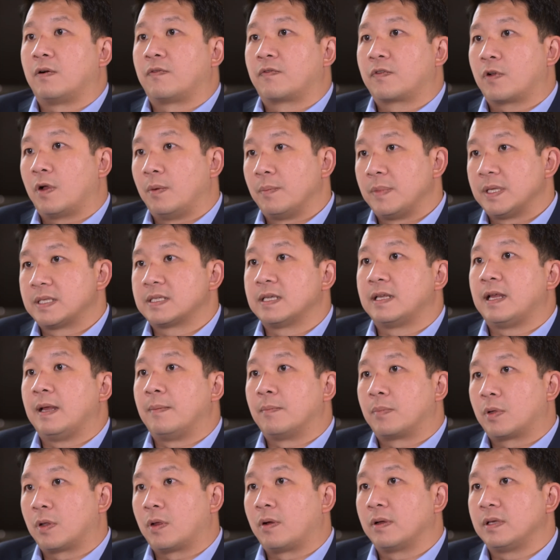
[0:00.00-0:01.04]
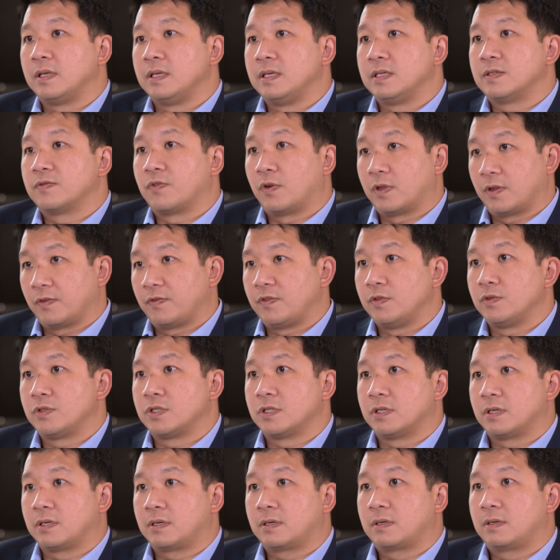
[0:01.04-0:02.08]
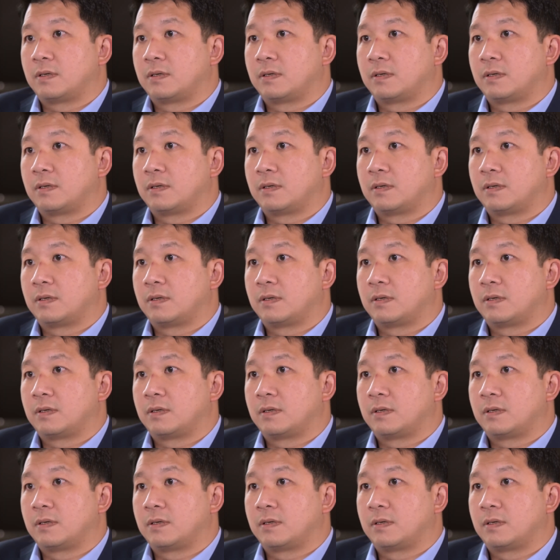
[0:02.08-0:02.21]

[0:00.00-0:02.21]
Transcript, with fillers: of committed employees for the future.